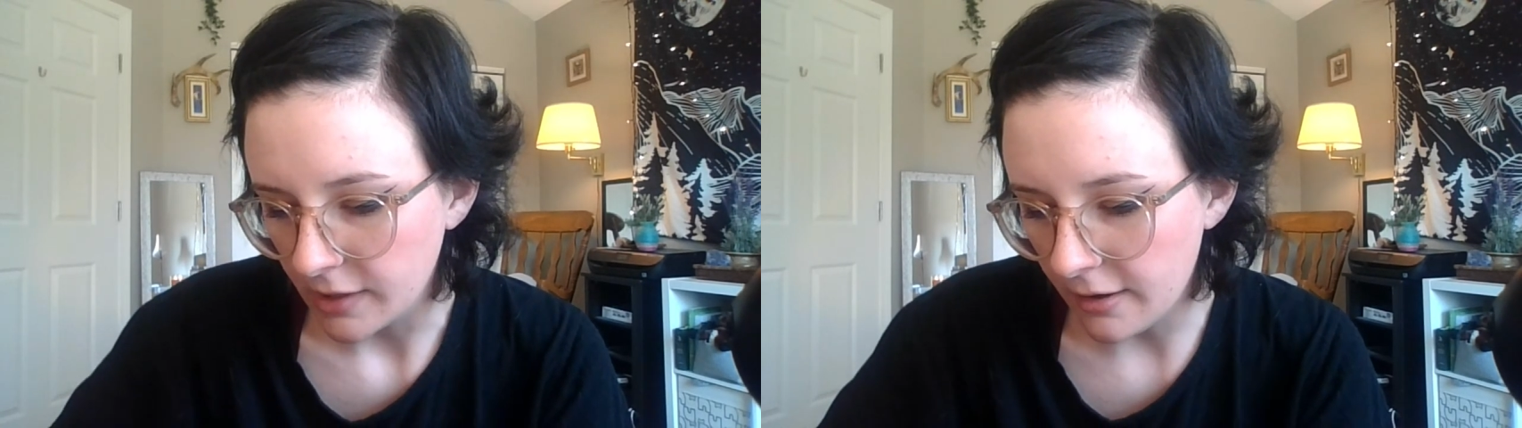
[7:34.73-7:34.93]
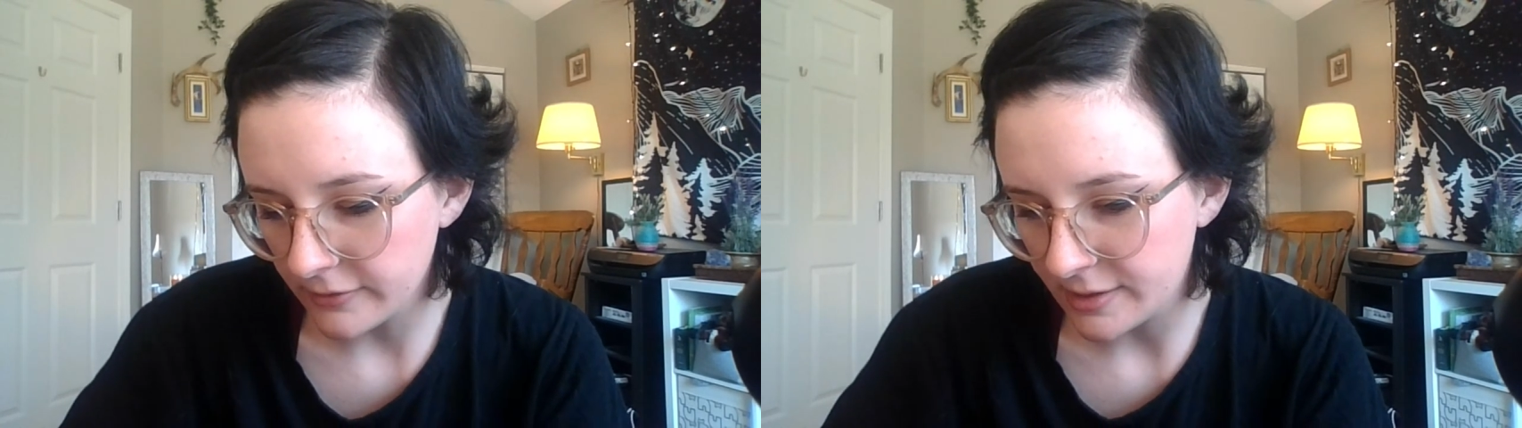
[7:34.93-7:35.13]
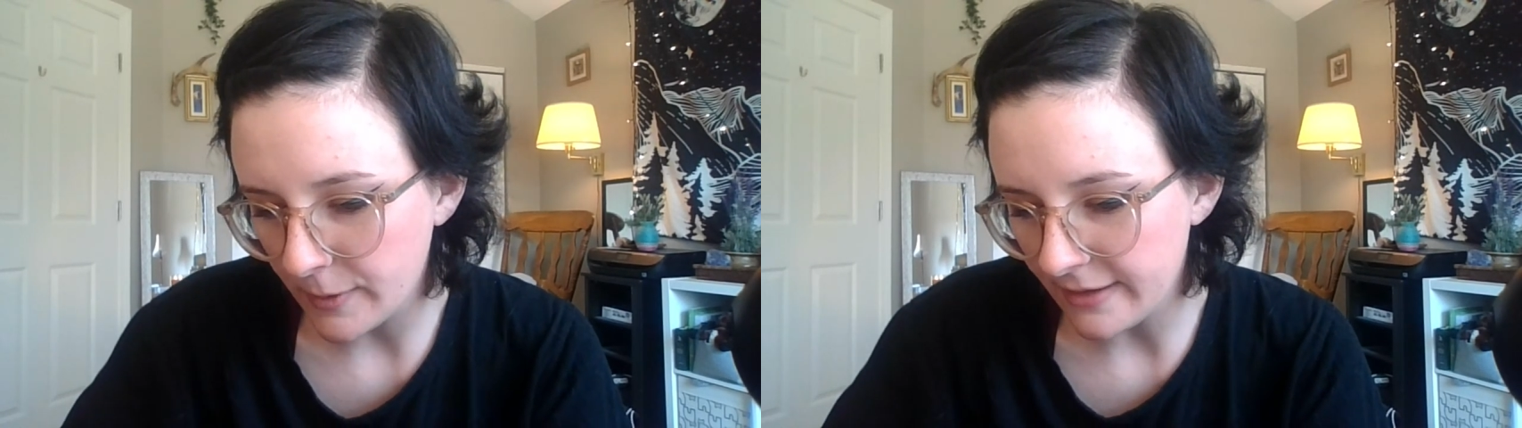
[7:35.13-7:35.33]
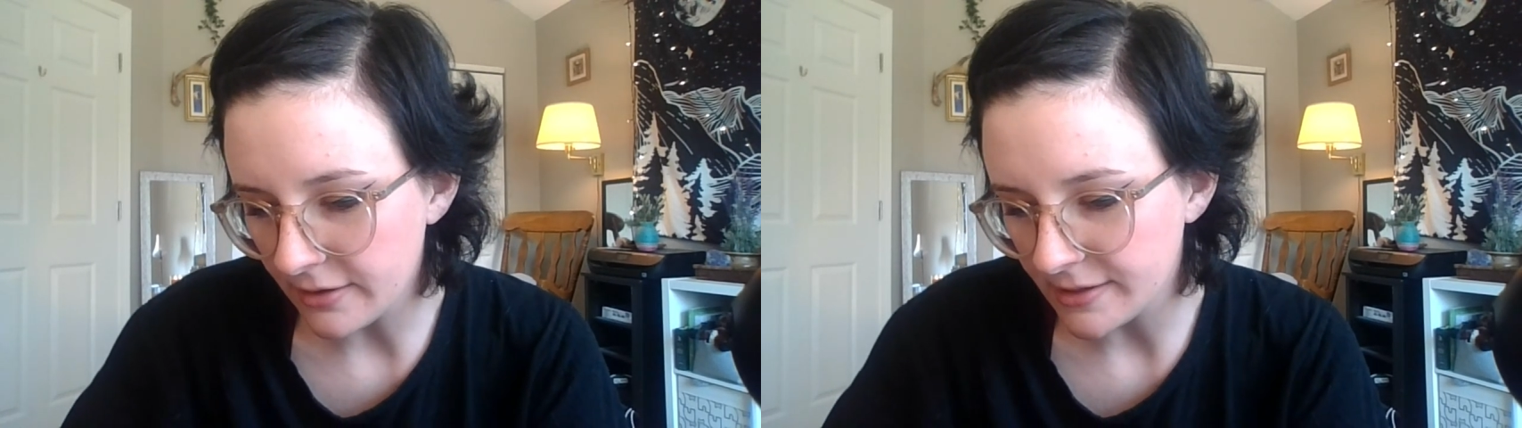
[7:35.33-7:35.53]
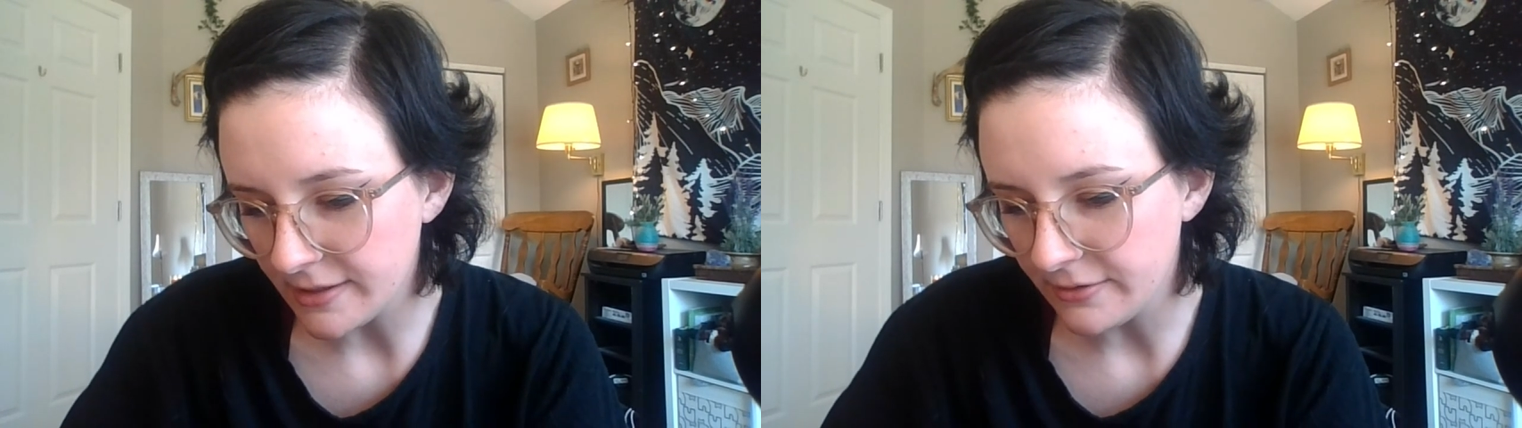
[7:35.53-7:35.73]
sweet,
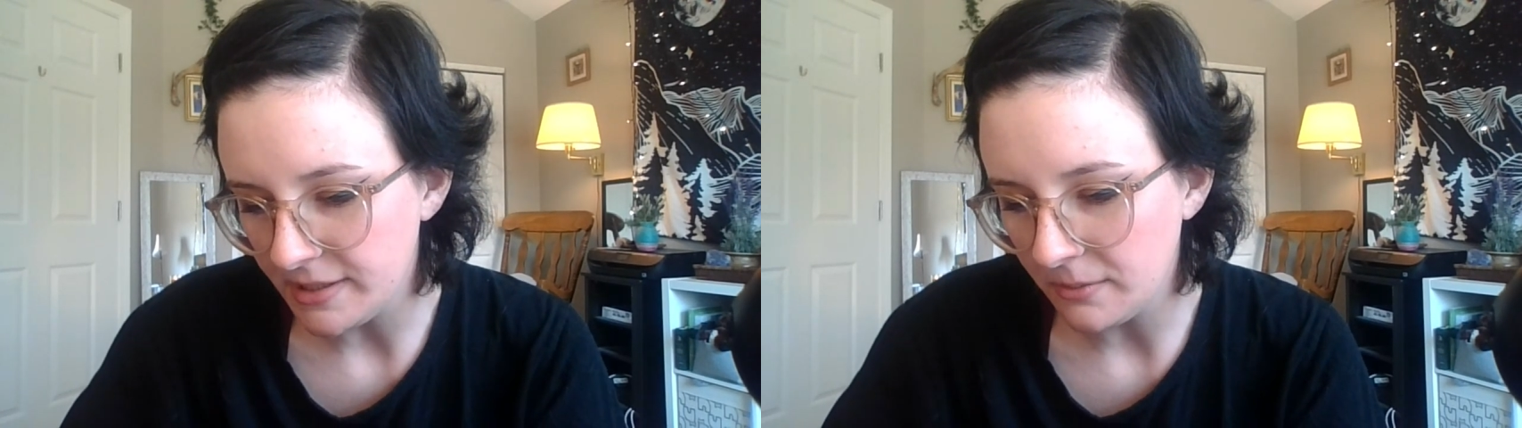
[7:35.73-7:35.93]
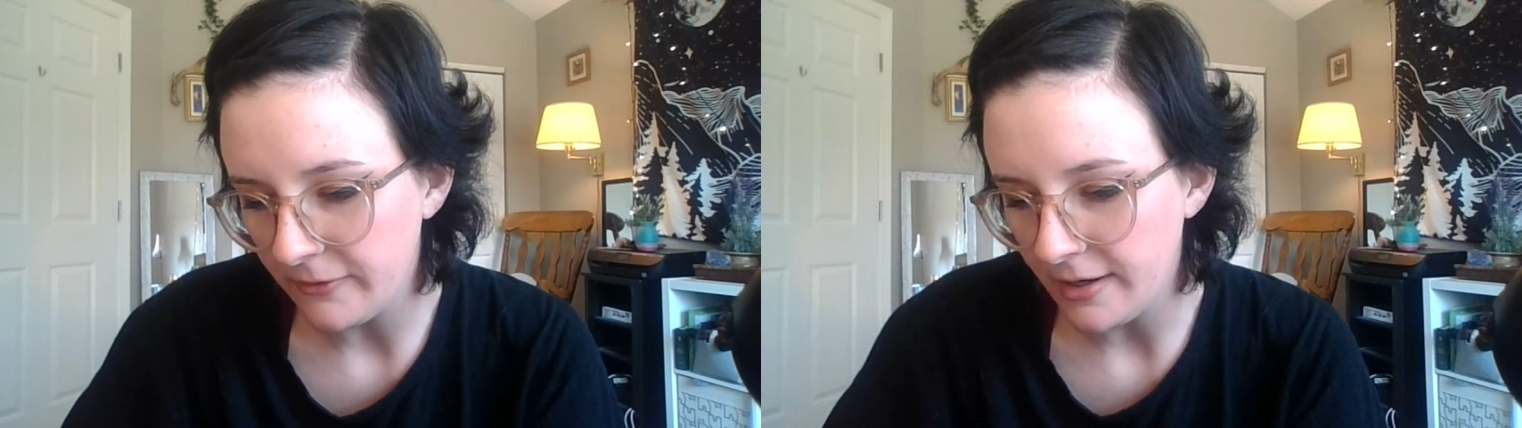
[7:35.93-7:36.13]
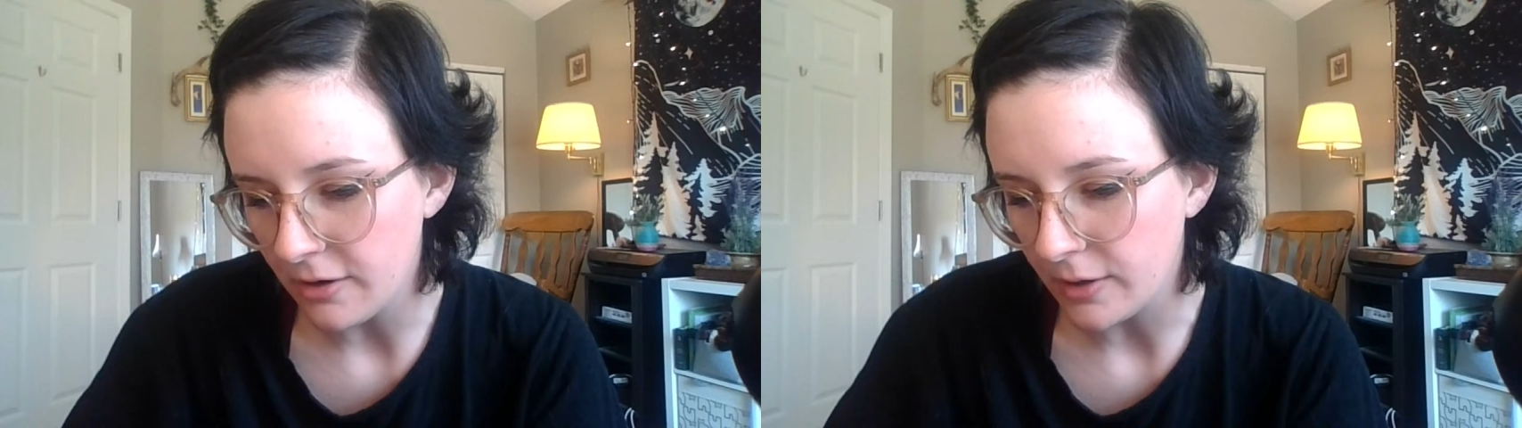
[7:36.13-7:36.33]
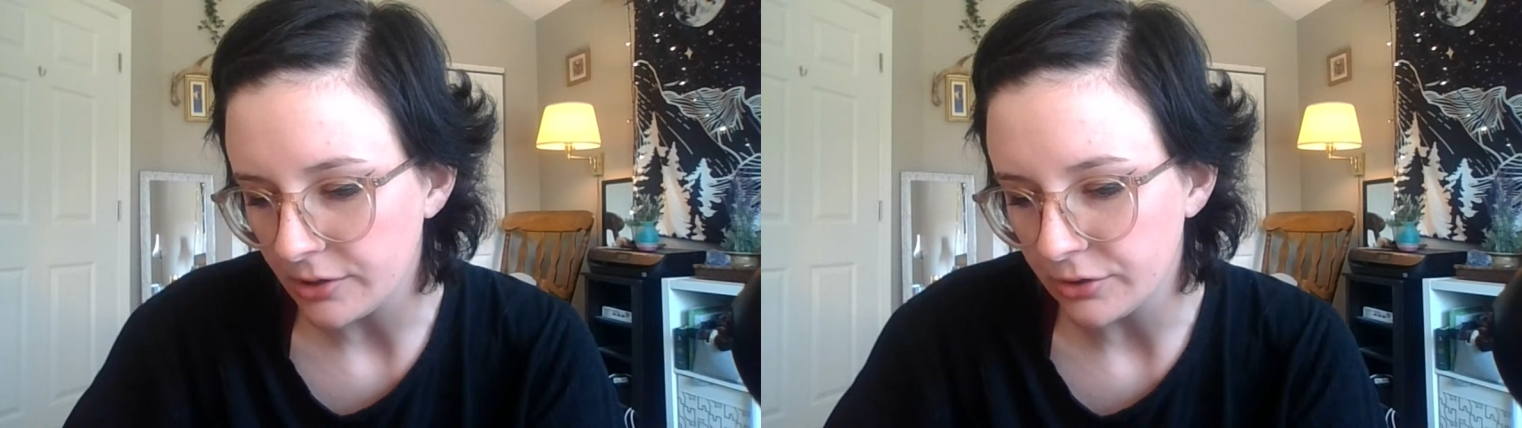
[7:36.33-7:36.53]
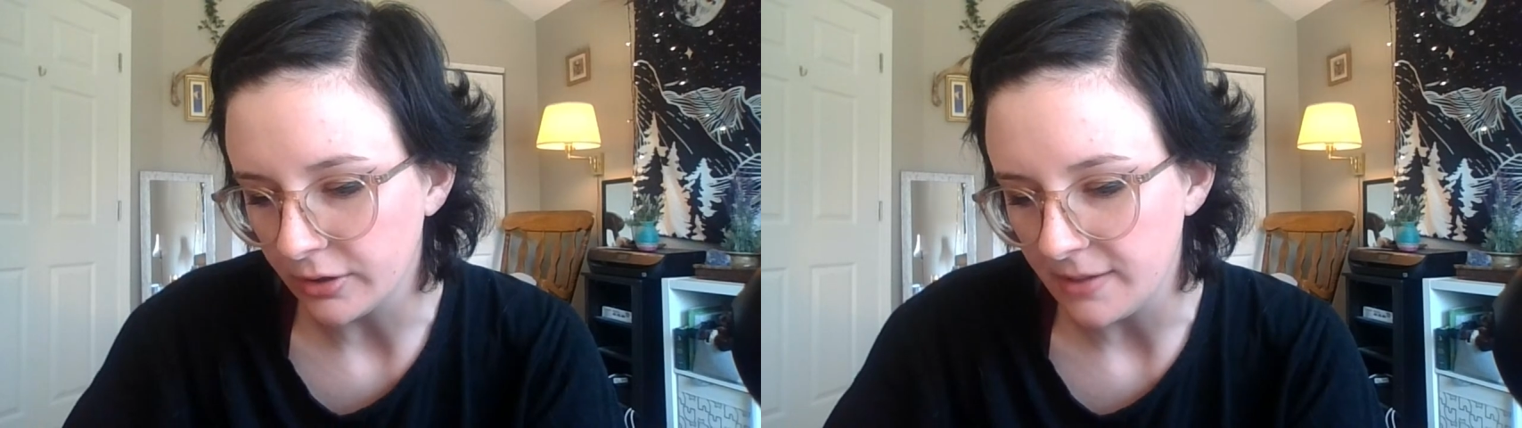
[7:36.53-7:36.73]
there's a YouTube video on
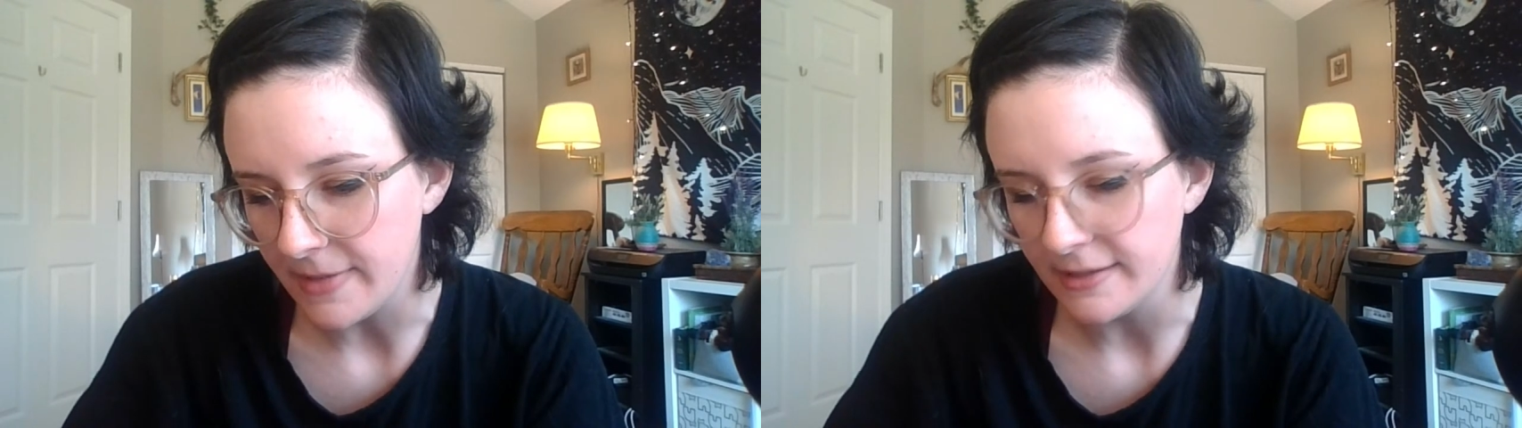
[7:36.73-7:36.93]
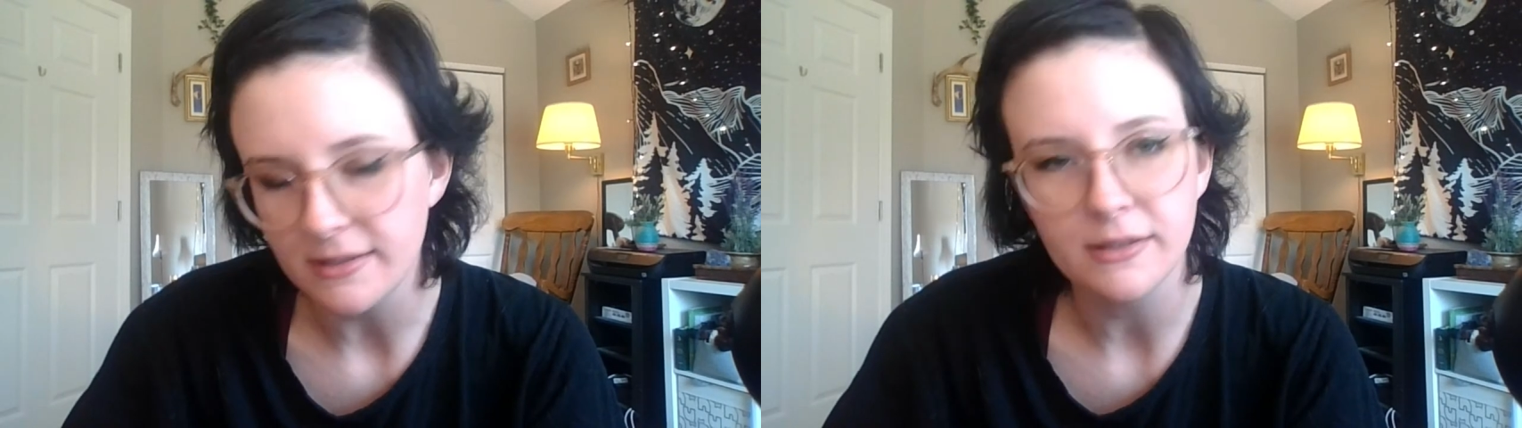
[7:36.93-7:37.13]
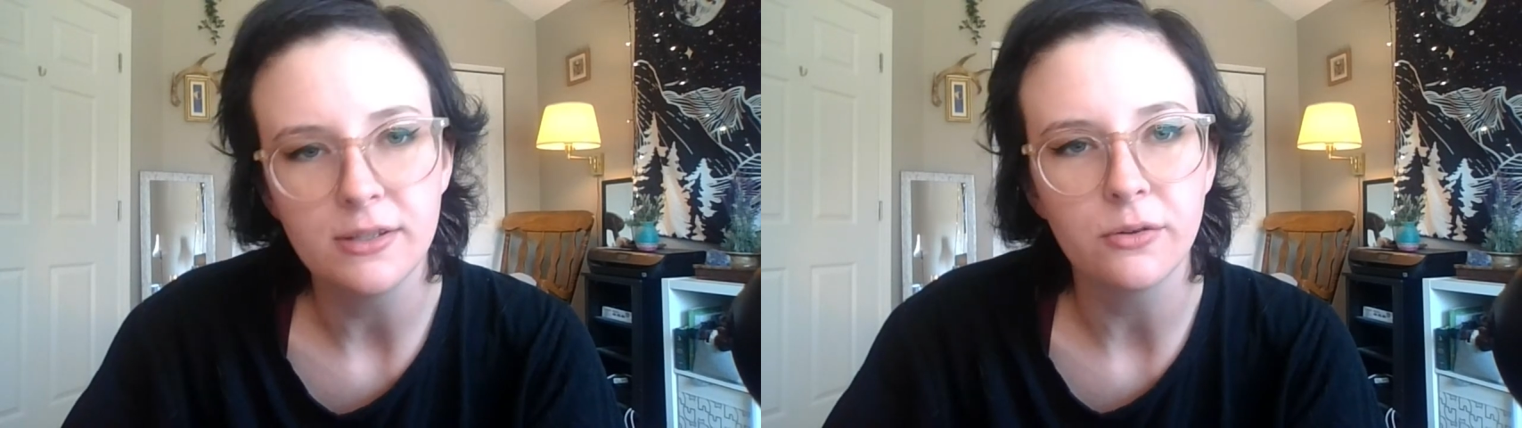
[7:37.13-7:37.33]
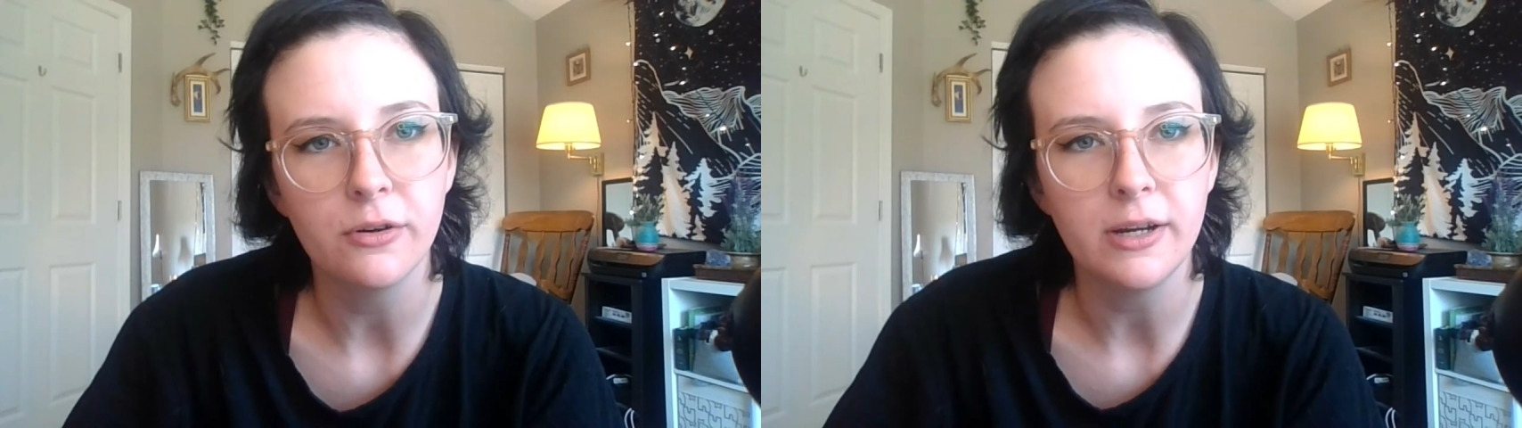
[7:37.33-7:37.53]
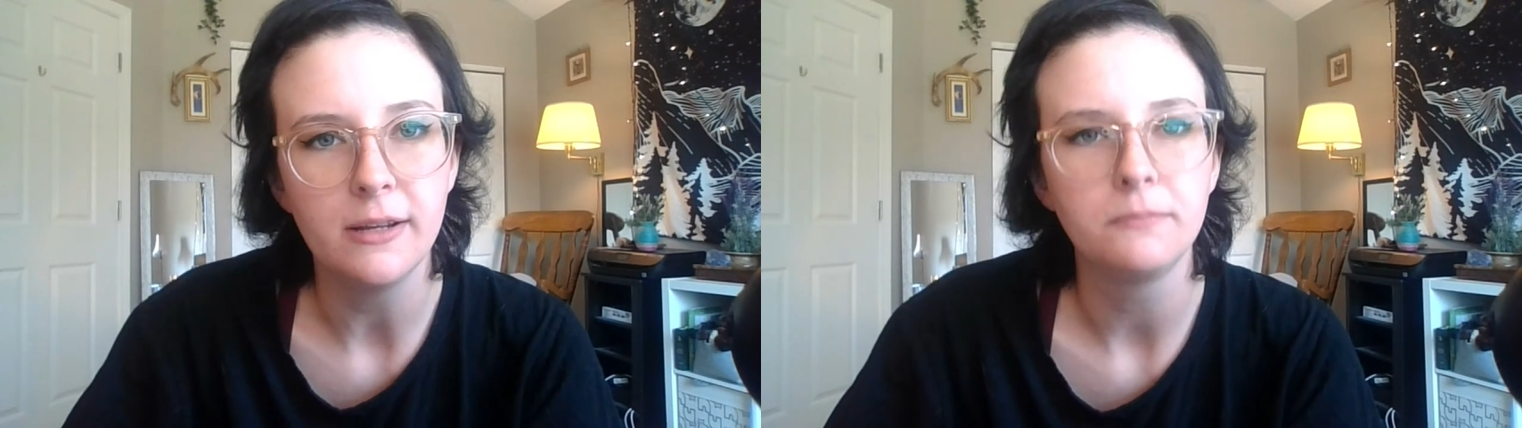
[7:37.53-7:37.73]
Shirley Mason's story.